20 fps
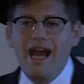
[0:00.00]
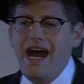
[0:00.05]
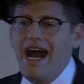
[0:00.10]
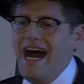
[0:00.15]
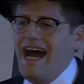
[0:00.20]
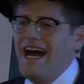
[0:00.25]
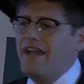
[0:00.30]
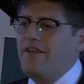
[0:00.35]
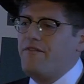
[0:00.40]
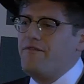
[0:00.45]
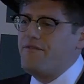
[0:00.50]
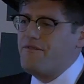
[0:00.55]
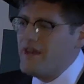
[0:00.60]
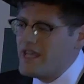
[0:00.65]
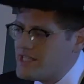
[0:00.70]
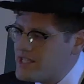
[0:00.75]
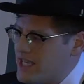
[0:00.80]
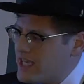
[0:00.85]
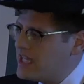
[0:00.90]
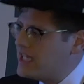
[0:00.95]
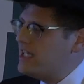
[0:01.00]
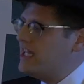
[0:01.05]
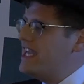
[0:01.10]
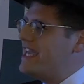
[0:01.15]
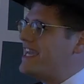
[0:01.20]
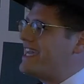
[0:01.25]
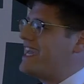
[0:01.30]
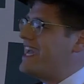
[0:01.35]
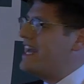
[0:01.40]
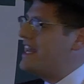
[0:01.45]
I physically
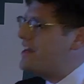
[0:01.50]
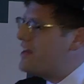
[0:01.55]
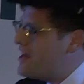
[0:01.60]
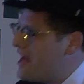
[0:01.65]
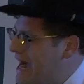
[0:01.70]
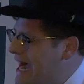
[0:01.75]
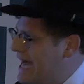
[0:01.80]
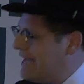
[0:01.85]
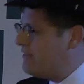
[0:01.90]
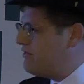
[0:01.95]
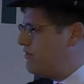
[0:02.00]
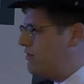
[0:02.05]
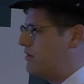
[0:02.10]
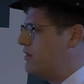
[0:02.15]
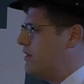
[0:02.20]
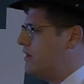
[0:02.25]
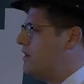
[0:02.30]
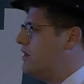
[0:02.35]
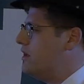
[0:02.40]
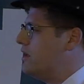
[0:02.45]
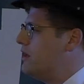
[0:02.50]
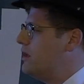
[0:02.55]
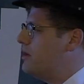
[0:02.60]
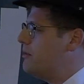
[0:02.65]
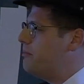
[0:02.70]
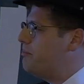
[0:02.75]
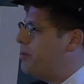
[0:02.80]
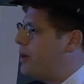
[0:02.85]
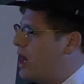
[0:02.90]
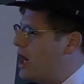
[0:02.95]
cannot
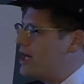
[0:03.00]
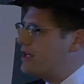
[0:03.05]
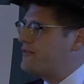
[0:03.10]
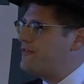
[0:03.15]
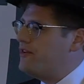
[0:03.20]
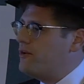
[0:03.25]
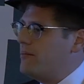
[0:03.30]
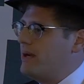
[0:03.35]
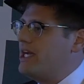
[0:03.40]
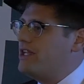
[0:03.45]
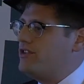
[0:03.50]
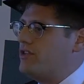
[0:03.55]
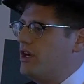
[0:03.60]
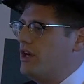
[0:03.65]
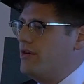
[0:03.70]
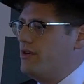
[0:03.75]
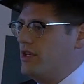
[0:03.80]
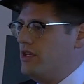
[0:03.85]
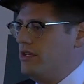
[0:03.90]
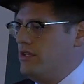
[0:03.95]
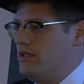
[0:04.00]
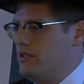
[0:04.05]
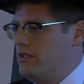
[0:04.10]
part from my Torah.